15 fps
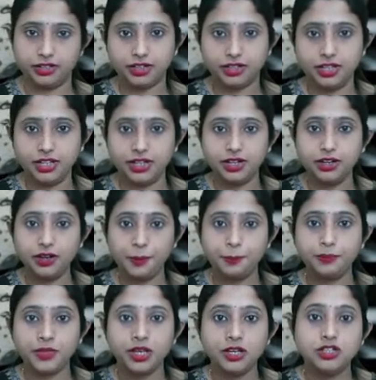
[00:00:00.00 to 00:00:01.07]
Clear?
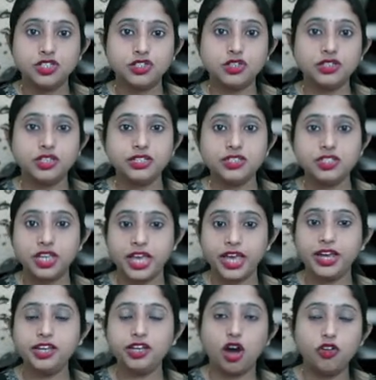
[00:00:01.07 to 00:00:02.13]
So the
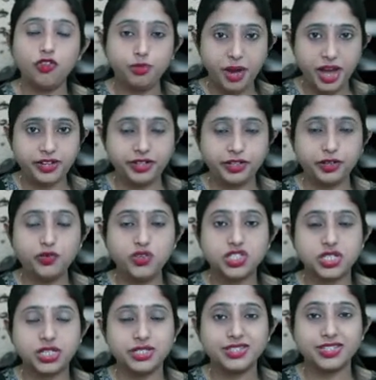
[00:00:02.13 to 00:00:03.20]
state of matter
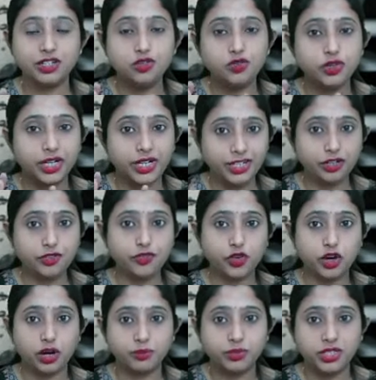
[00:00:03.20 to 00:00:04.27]
which gets converted
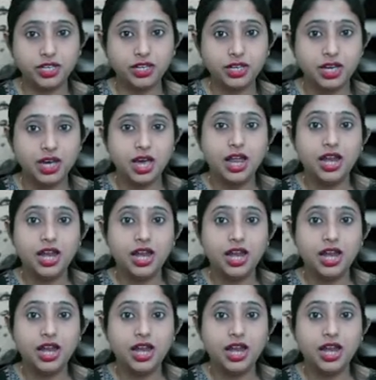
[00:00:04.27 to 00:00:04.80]
from the